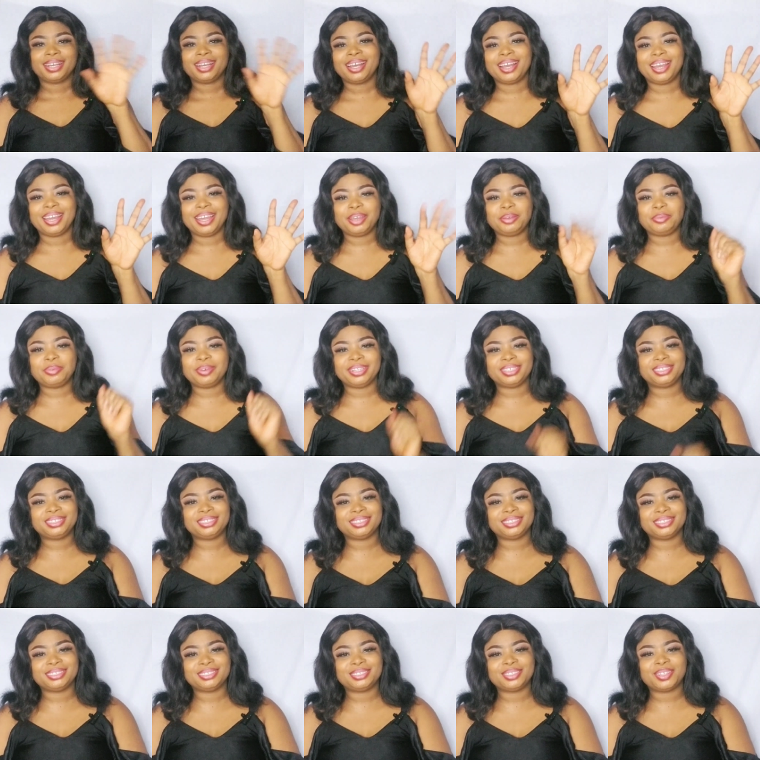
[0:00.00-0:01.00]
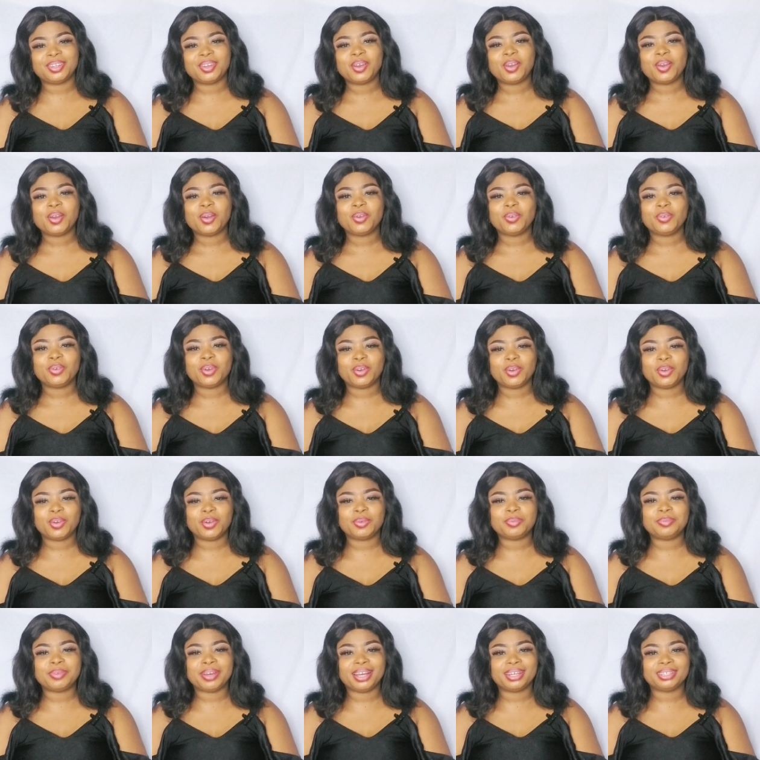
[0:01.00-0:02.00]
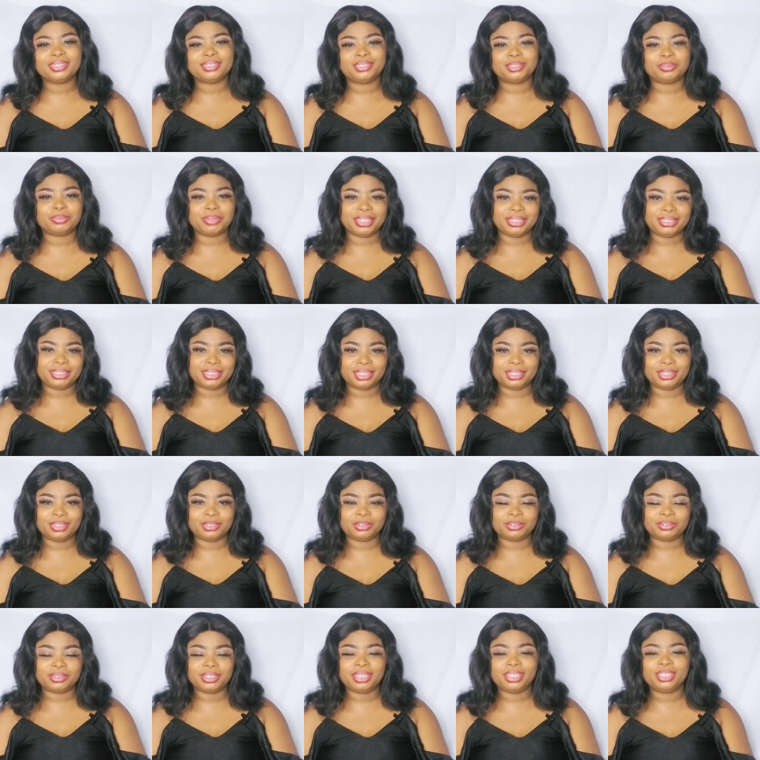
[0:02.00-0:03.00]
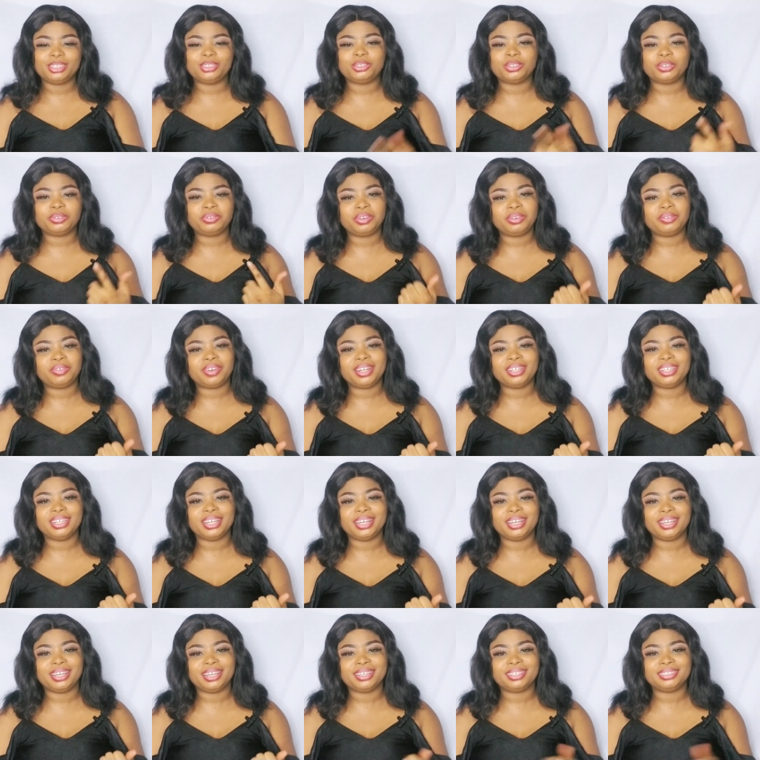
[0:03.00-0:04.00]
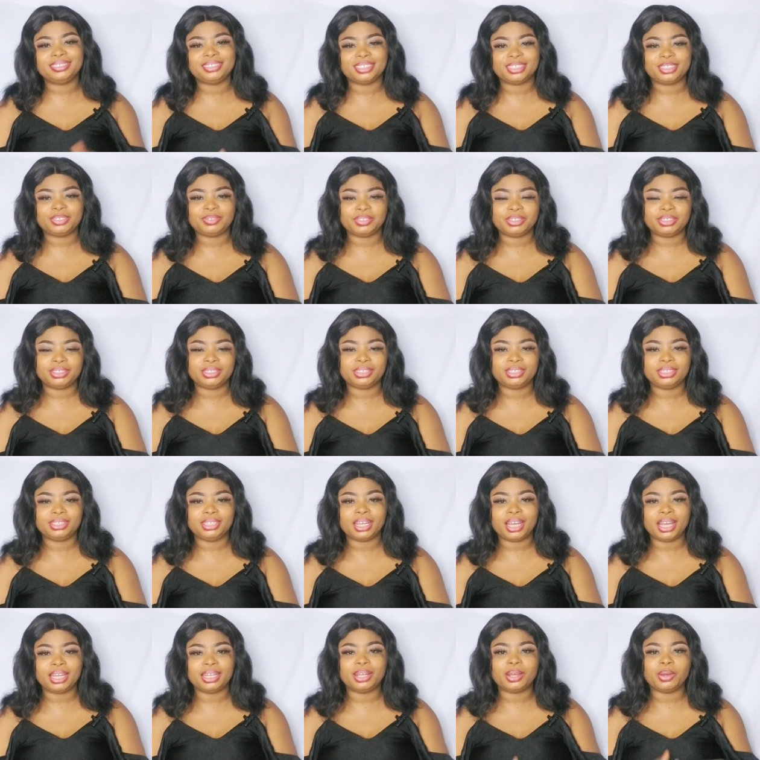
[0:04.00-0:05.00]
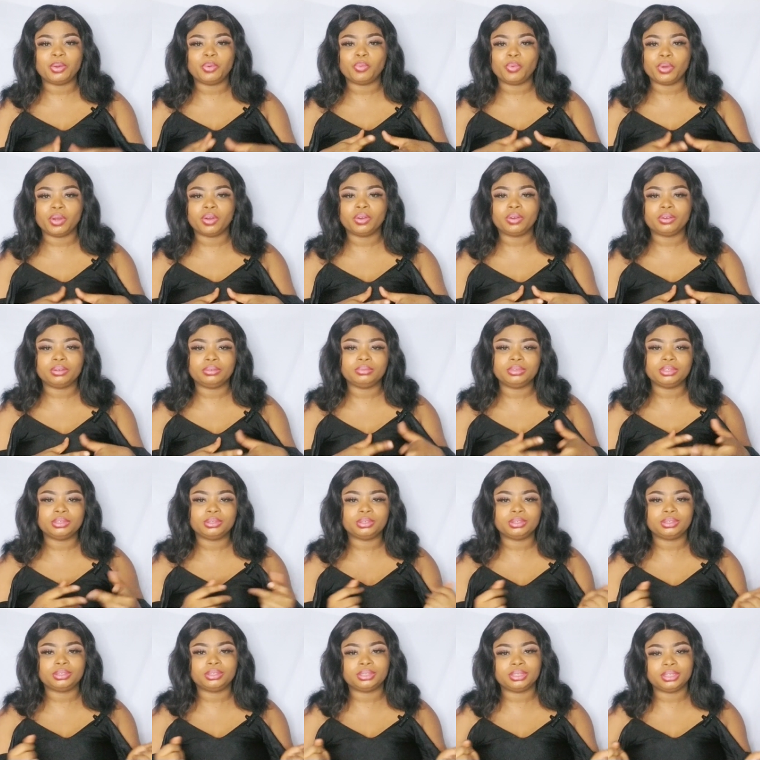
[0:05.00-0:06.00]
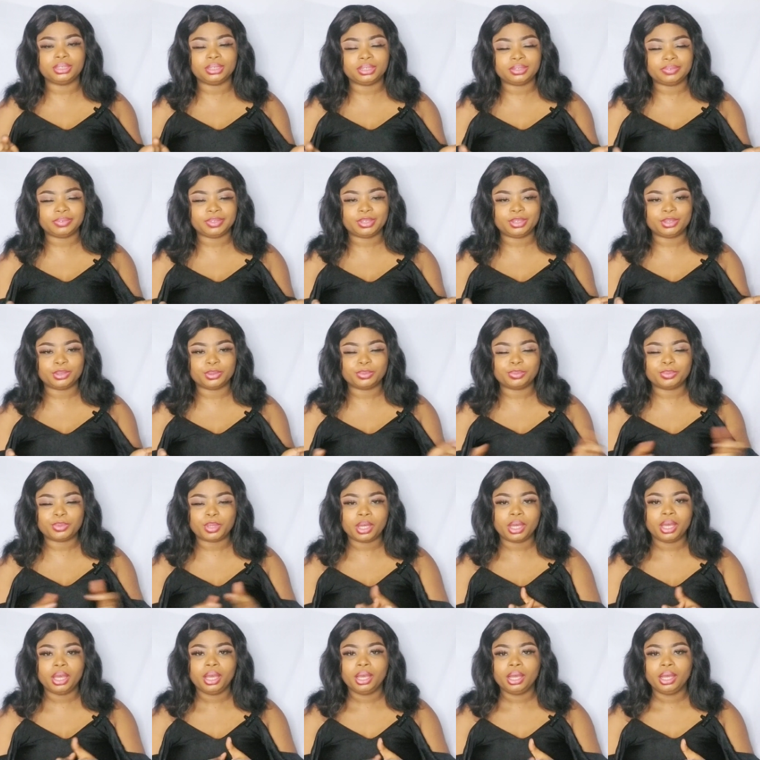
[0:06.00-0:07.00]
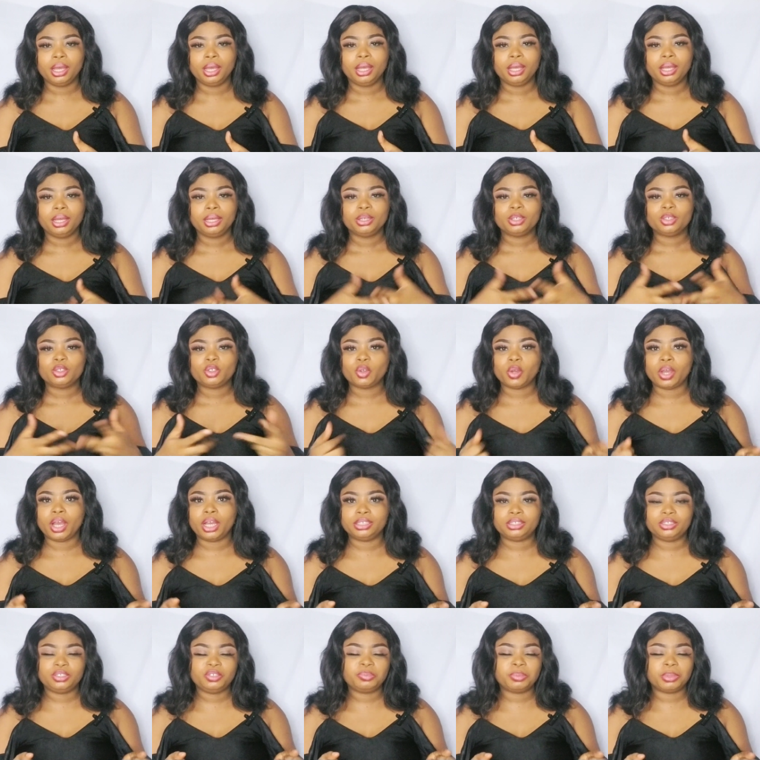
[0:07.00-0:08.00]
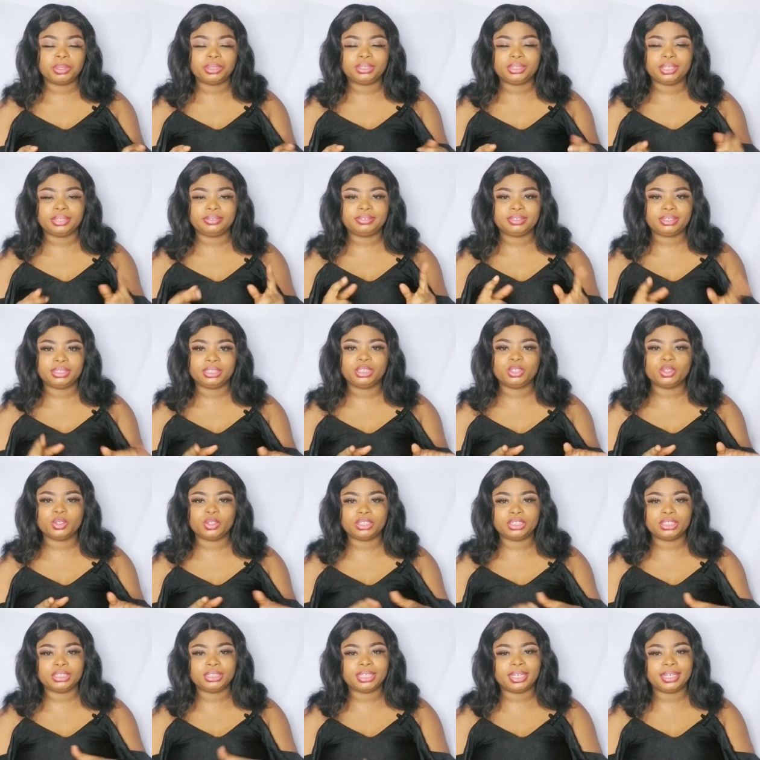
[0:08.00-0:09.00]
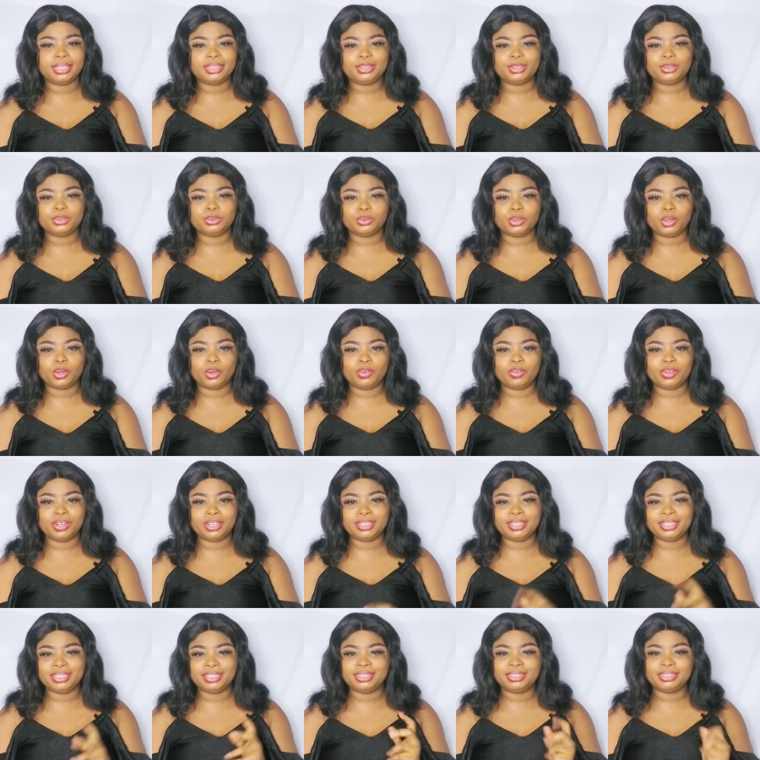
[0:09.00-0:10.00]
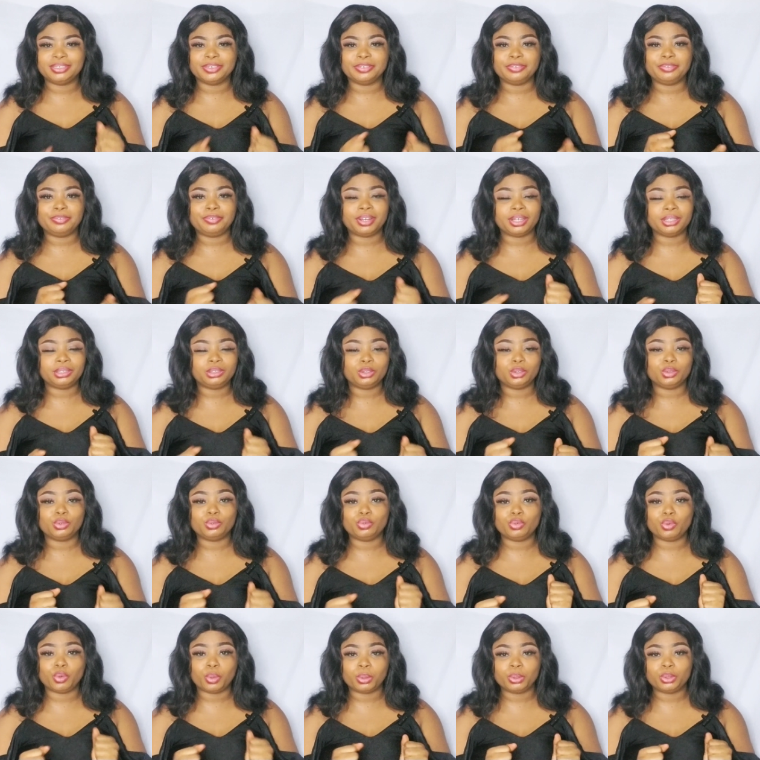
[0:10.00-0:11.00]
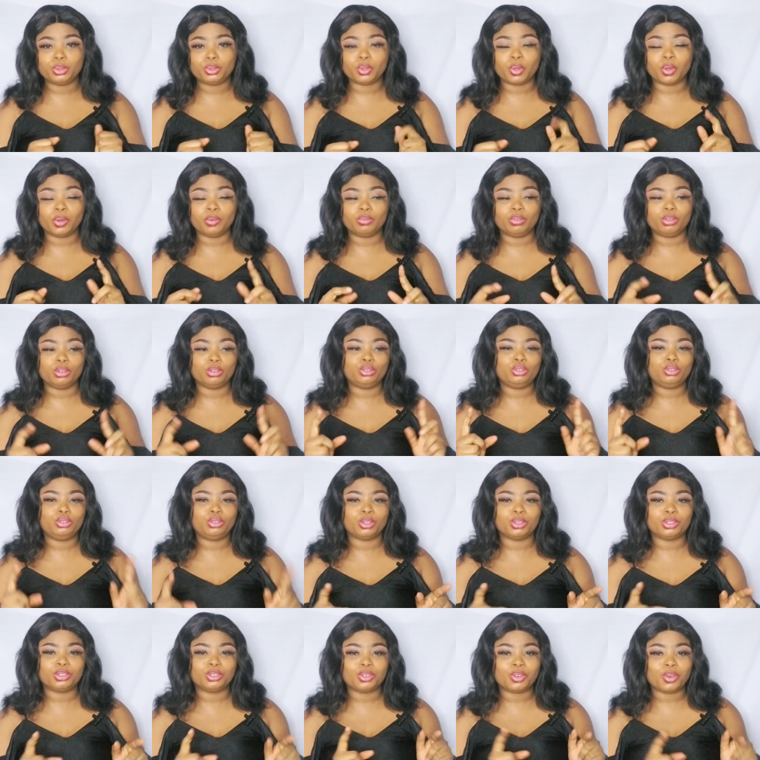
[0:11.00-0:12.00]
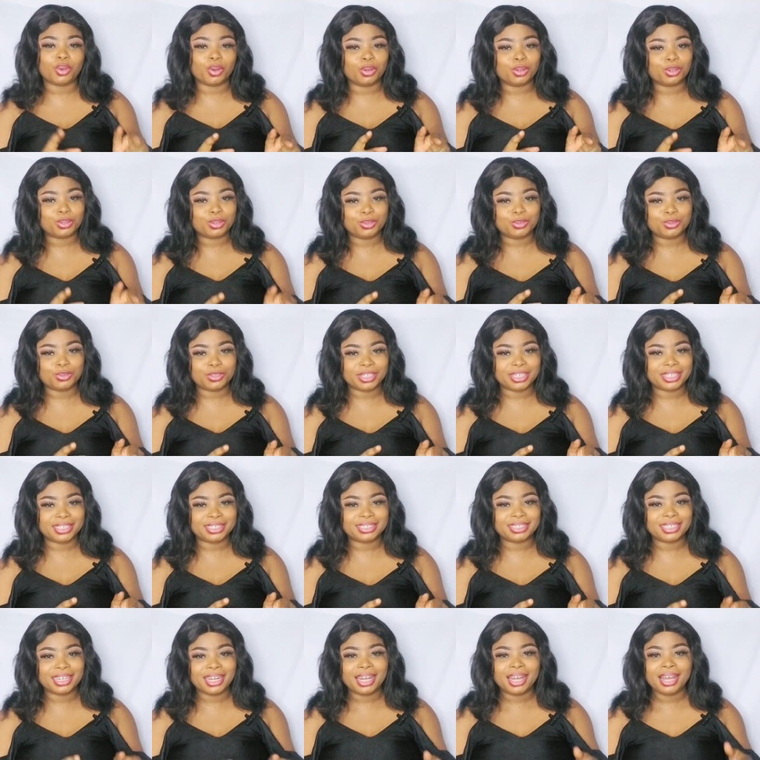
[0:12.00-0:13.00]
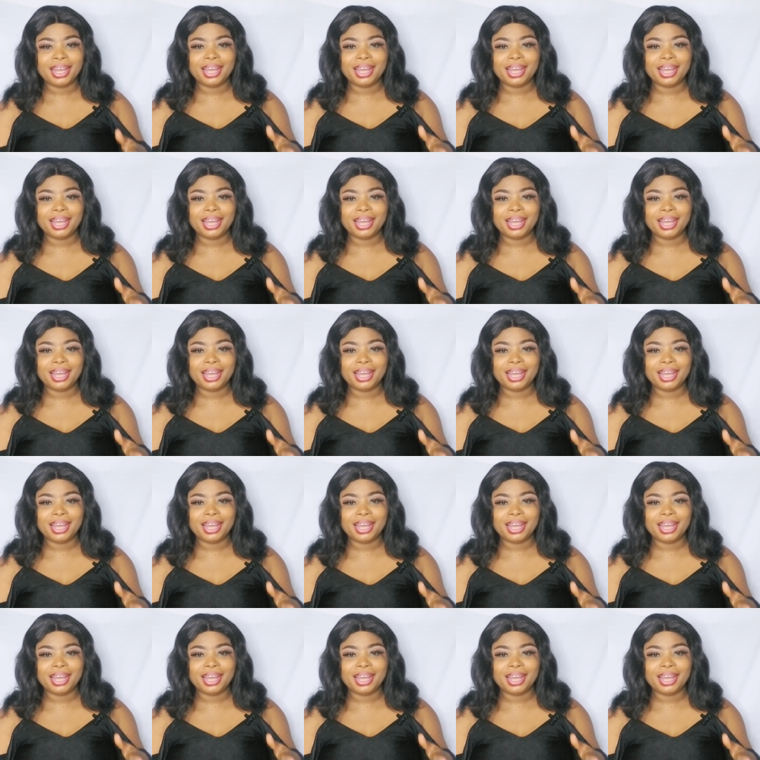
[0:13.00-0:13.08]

Hi besties, welcome back to my channel. It's your favorite girl here, Jess Fechi, and I welcome you to today's video. So as you must have seen on the title already, it's a fashion roast of the just concluded